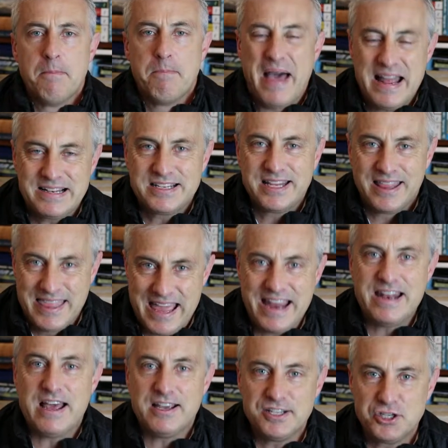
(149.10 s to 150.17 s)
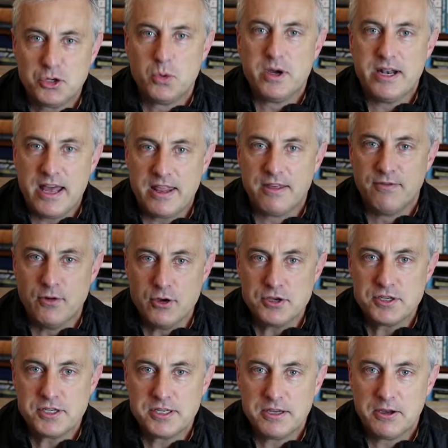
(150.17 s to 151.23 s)
But then I saw another
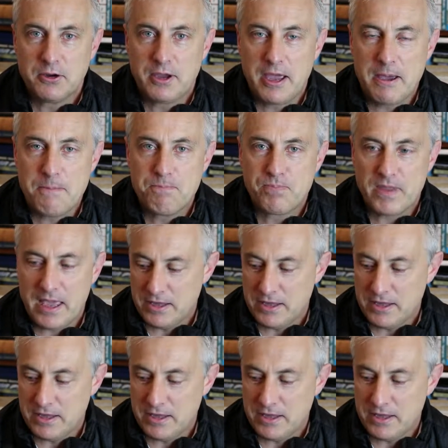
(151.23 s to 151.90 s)
verse, okay?